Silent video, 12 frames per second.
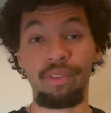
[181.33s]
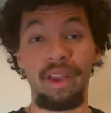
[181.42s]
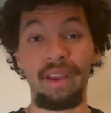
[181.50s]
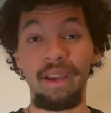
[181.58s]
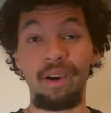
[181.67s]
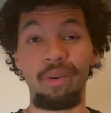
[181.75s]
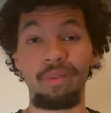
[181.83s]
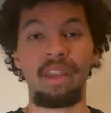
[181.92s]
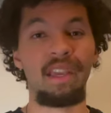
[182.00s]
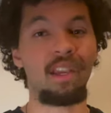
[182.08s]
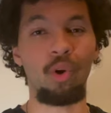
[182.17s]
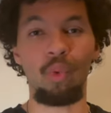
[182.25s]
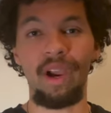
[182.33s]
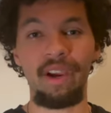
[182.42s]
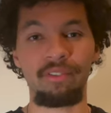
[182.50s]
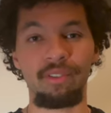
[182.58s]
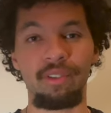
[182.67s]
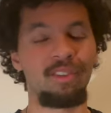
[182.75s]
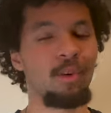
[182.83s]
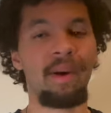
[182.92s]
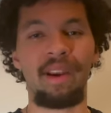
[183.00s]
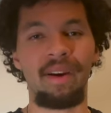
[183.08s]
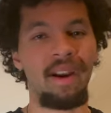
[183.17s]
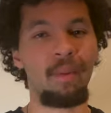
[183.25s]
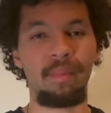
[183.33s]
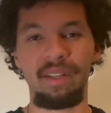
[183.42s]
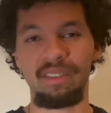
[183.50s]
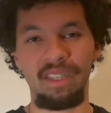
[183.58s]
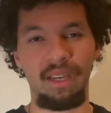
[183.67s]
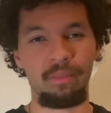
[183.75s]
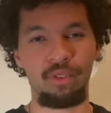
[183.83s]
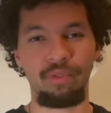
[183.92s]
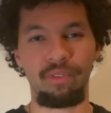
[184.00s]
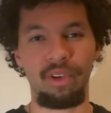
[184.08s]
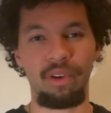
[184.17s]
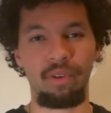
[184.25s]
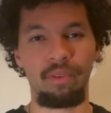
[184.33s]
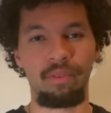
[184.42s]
that out and go after it, no matter how many times you fail.